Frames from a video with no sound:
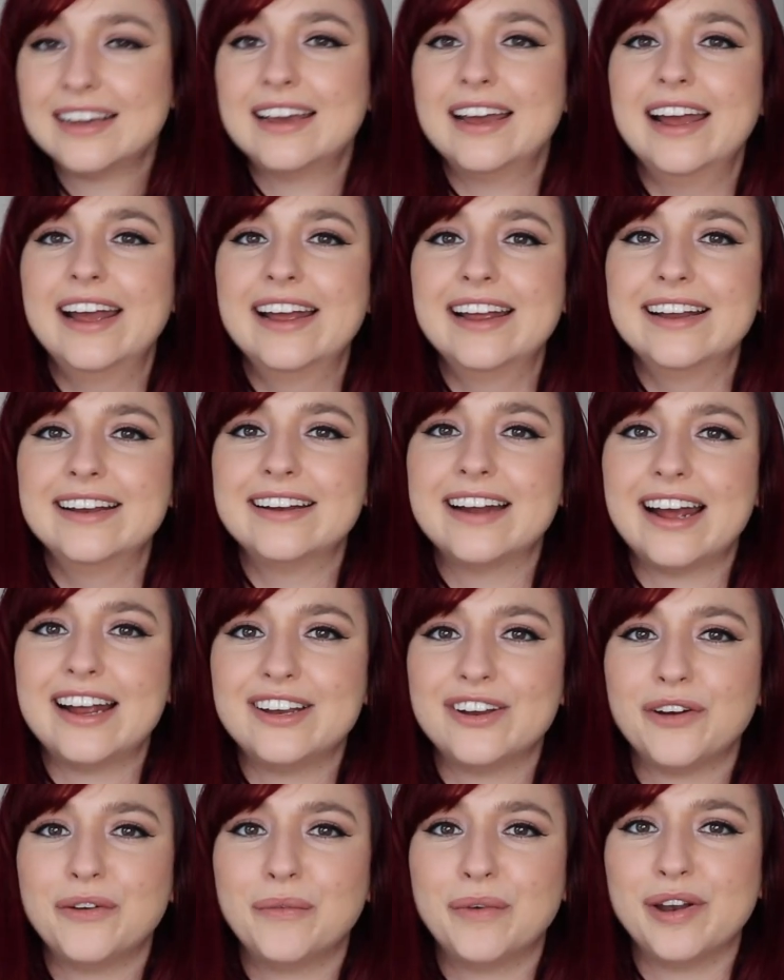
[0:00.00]
and I
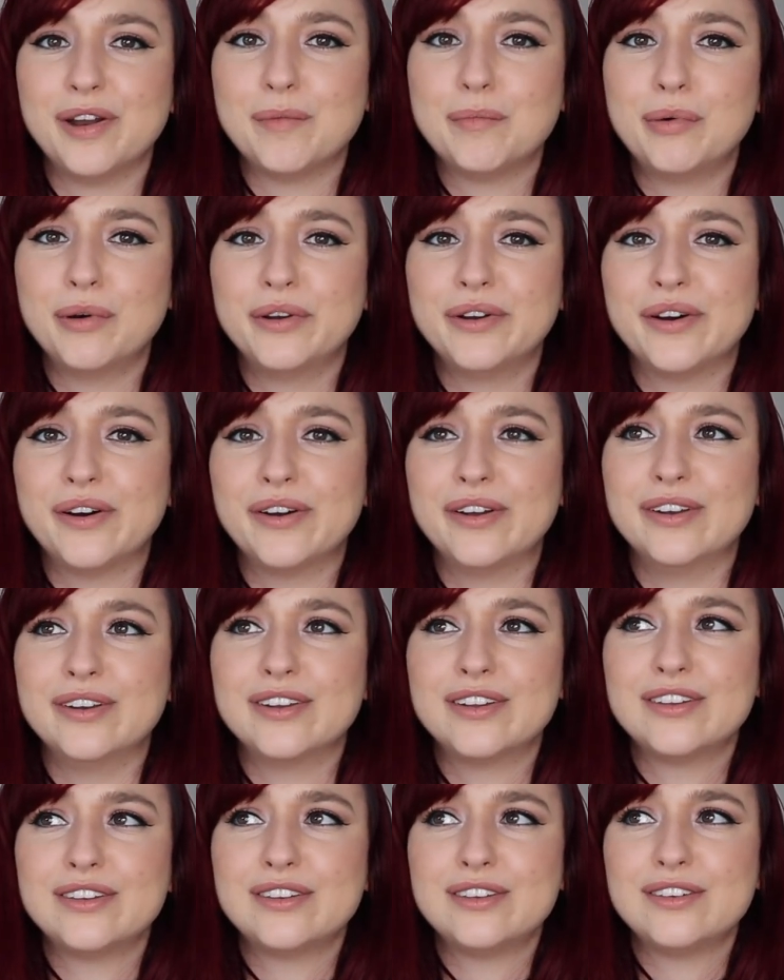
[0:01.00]
don't want to put
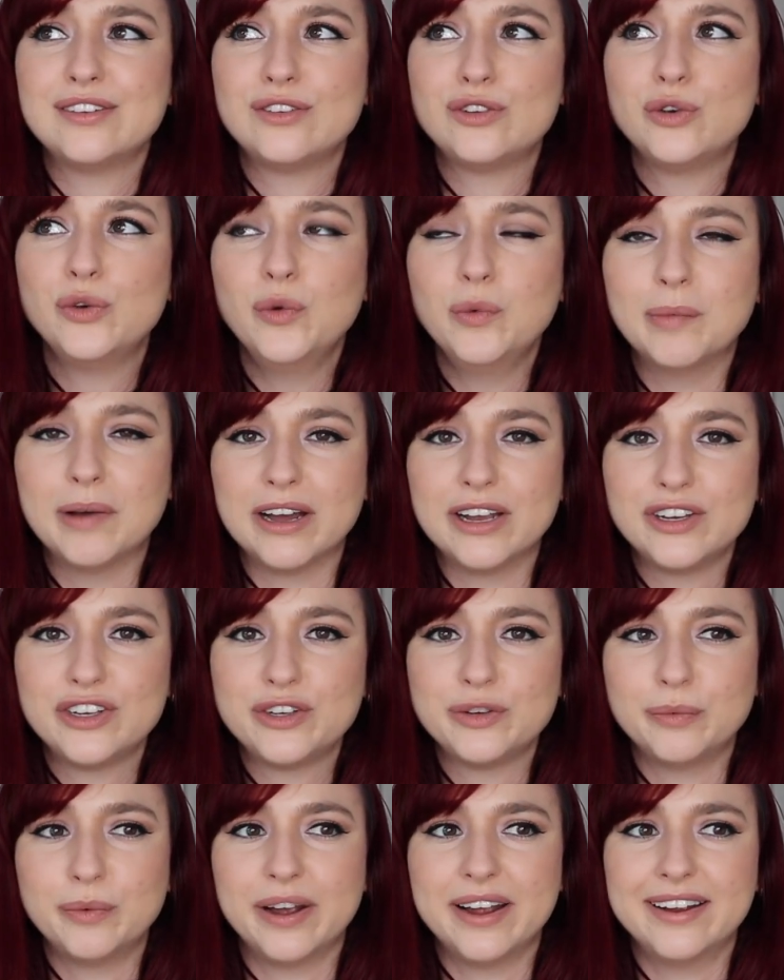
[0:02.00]
on too
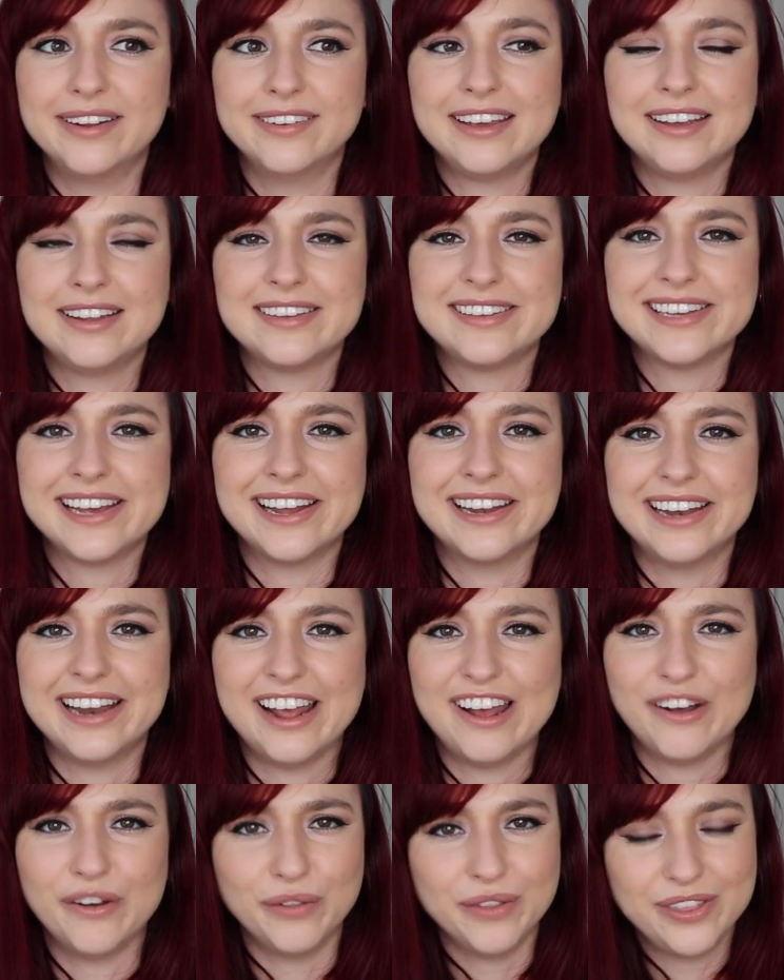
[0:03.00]
much where it's
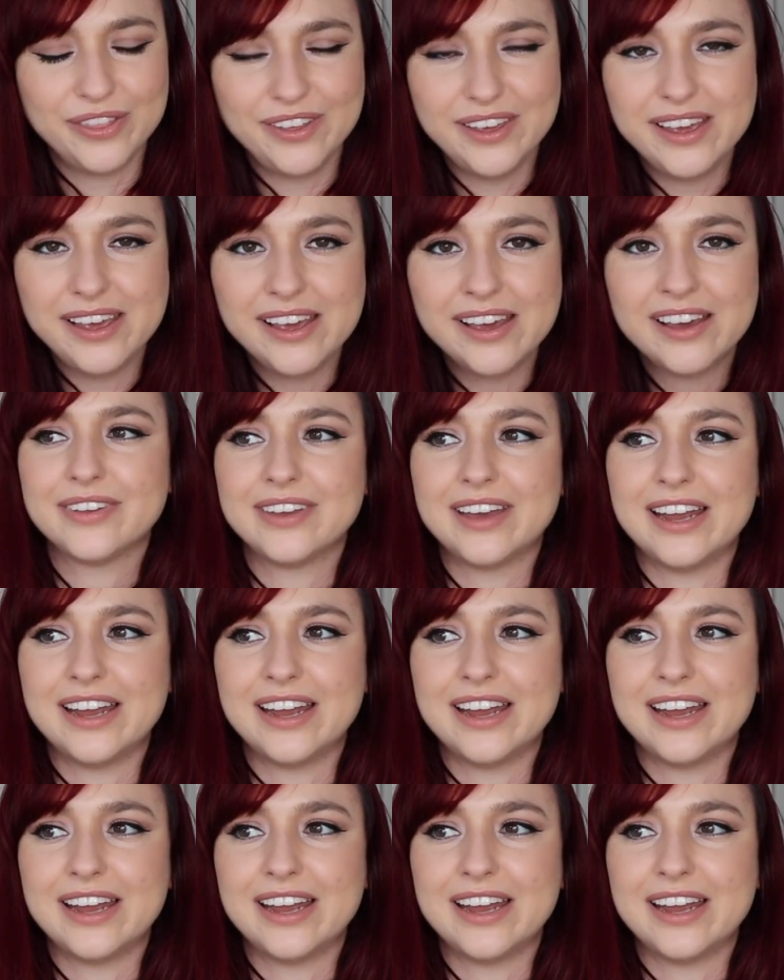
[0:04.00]
unhealthy.